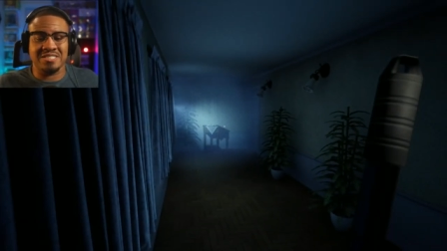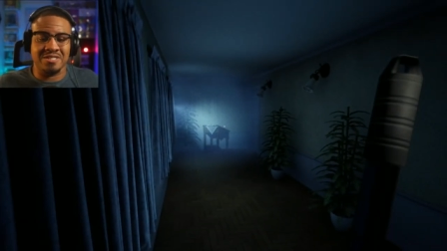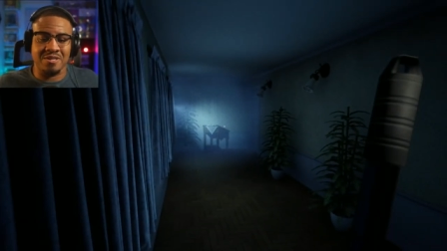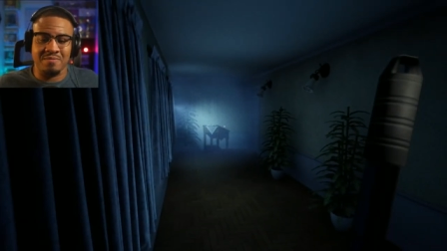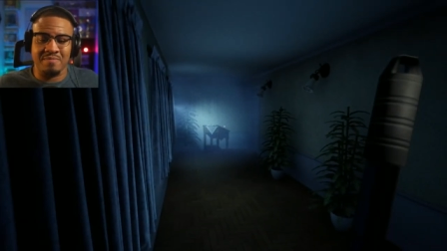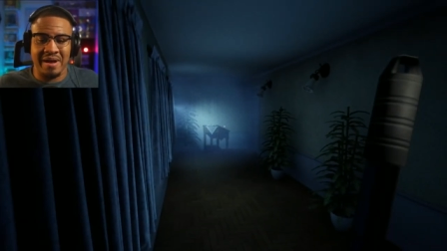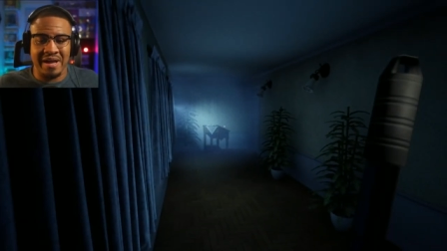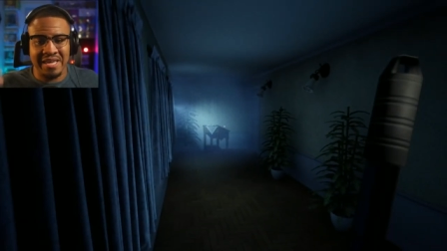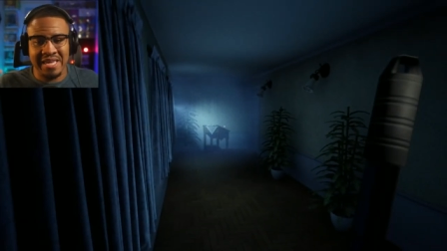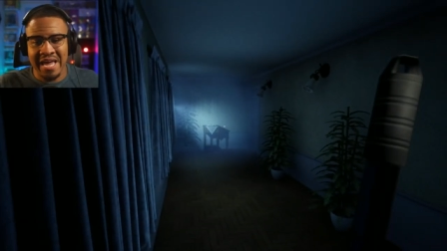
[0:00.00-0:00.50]
dude,
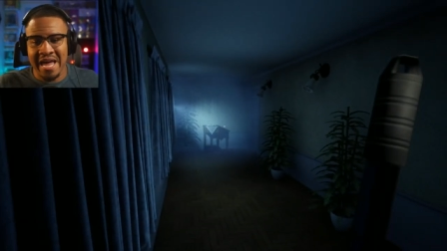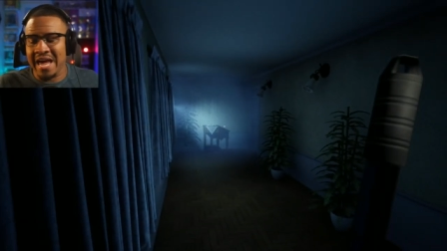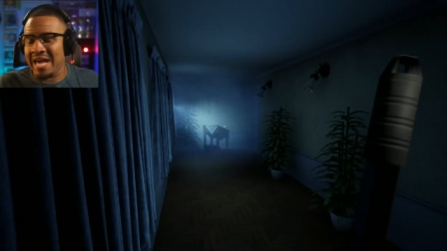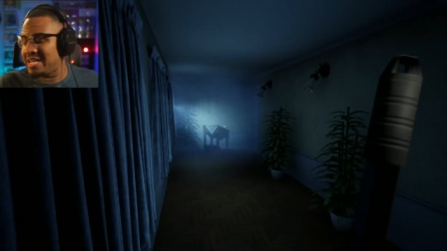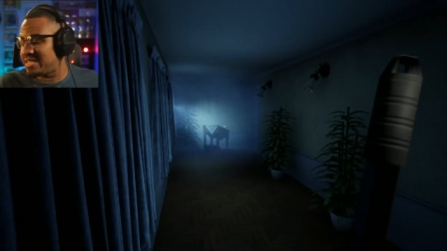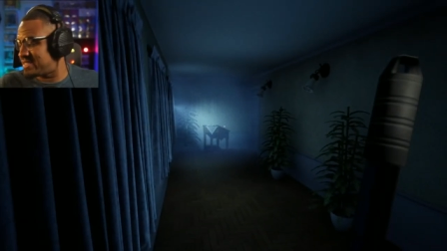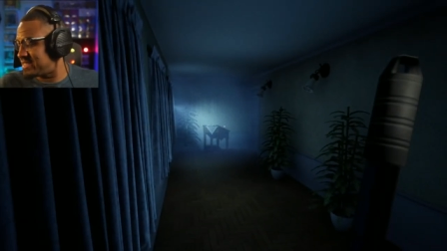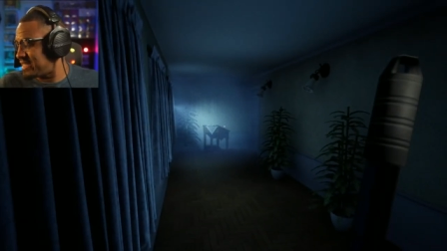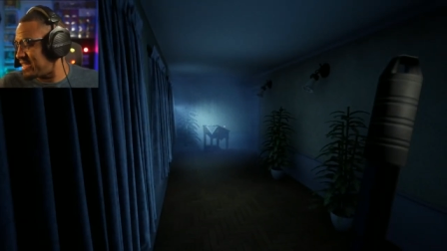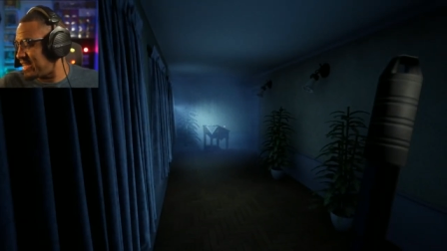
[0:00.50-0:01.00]
my cat
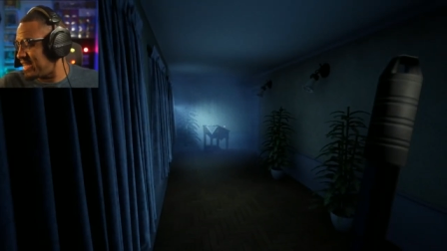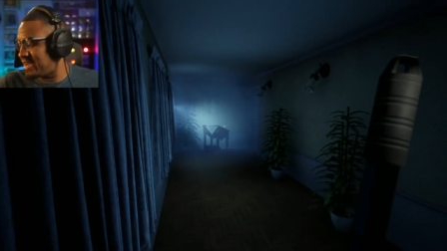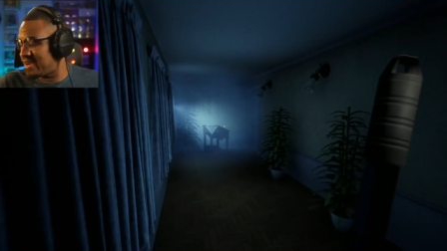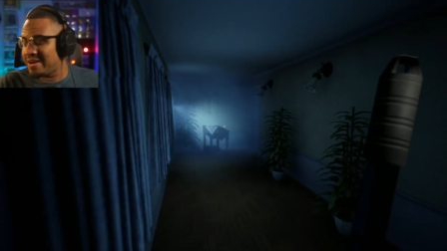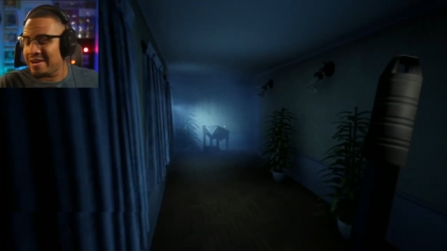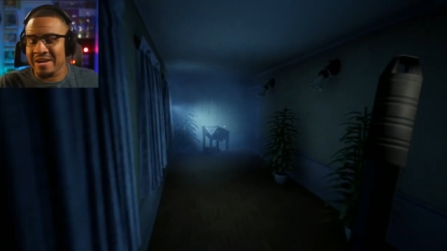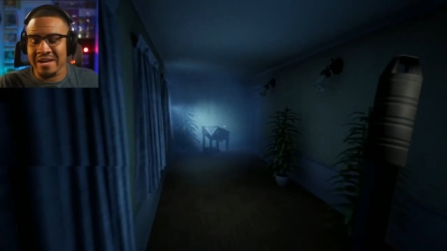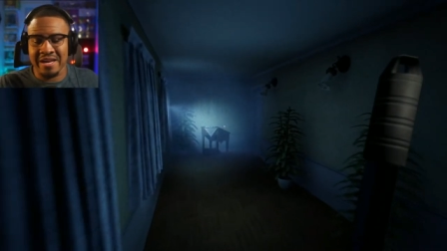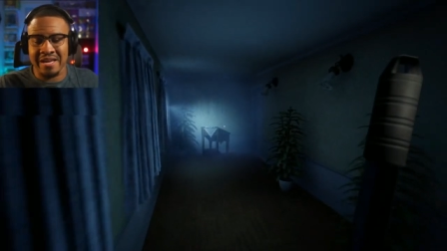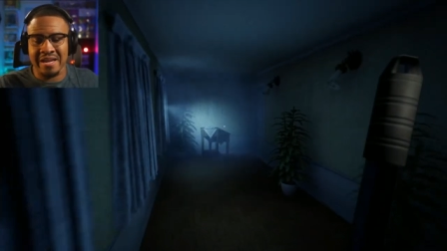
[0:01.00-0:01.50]
is in
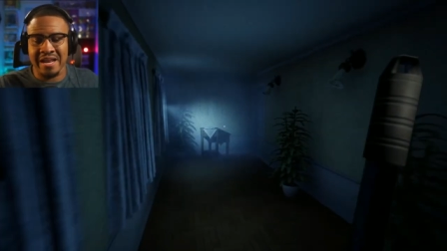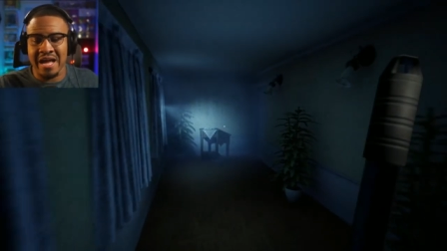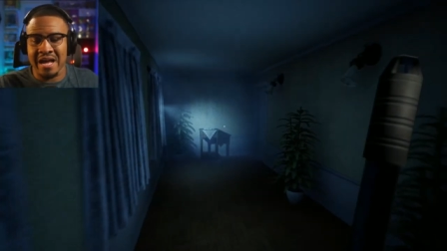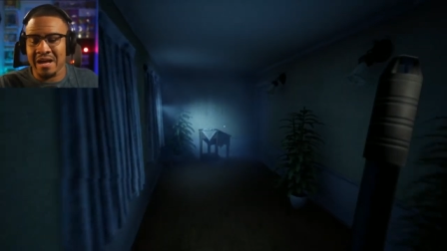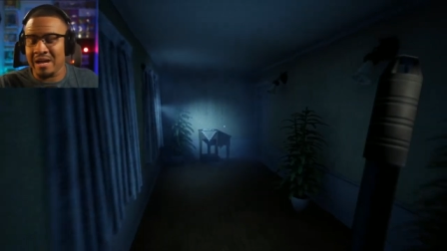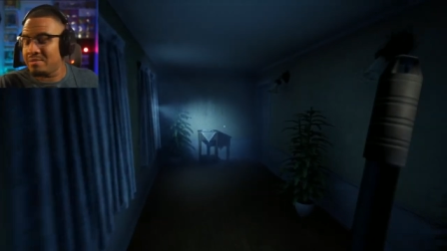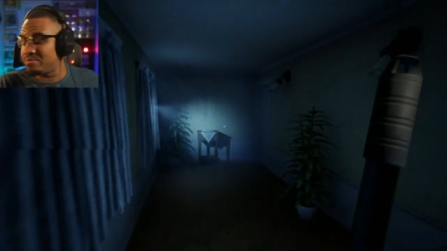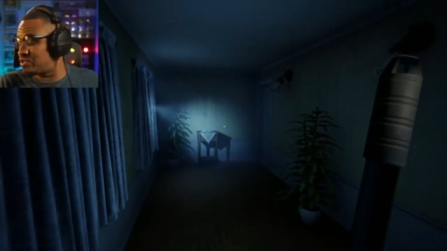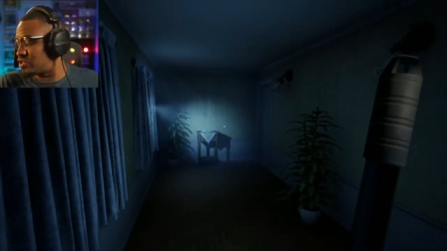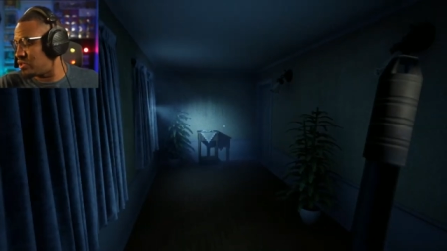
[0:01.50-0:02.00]
here and
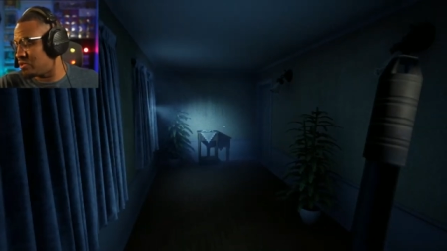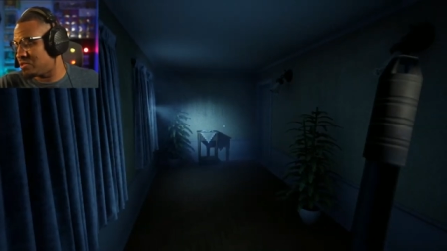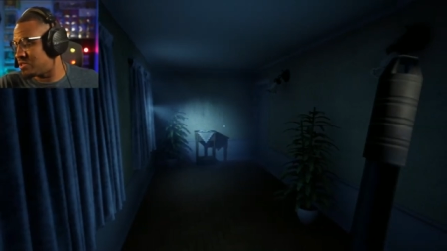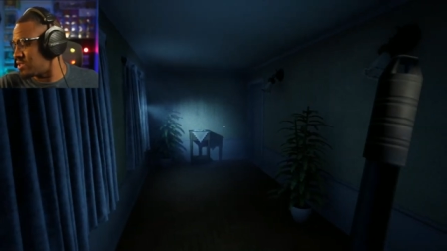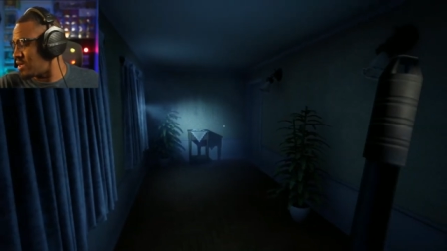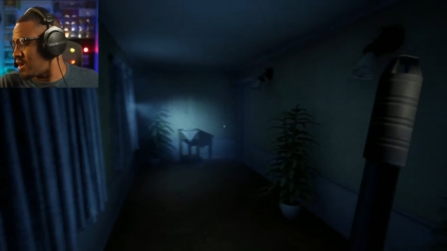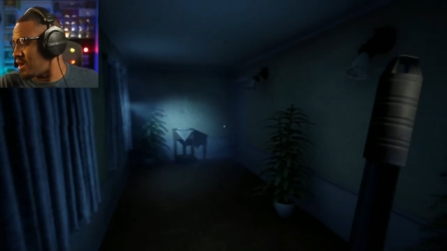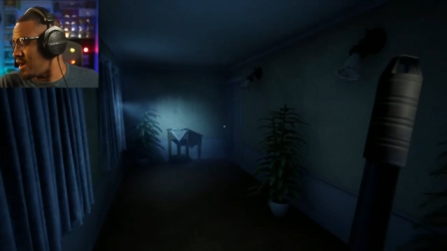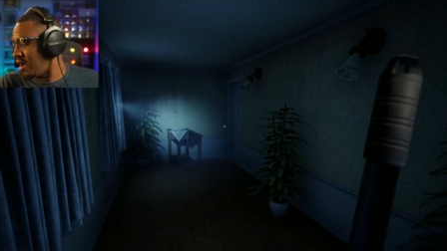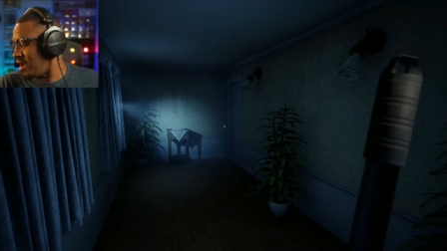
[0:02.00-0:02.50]
I'm so
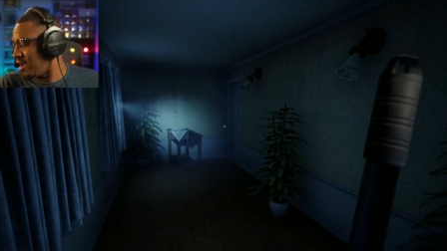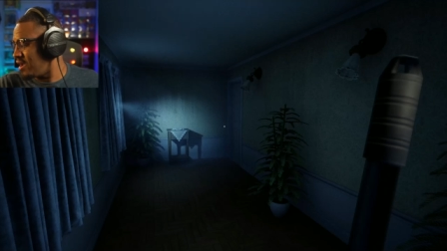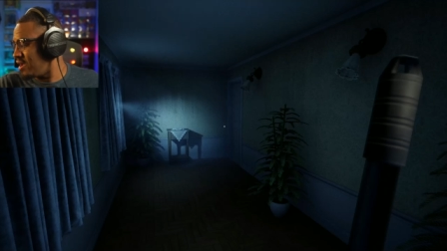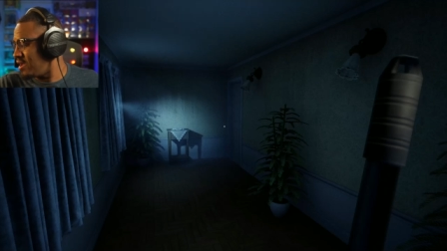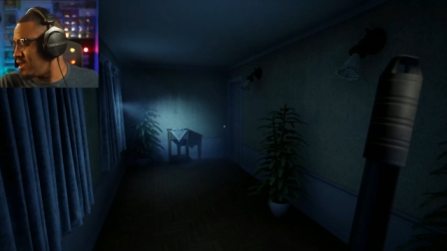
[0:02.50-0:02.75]
sorry.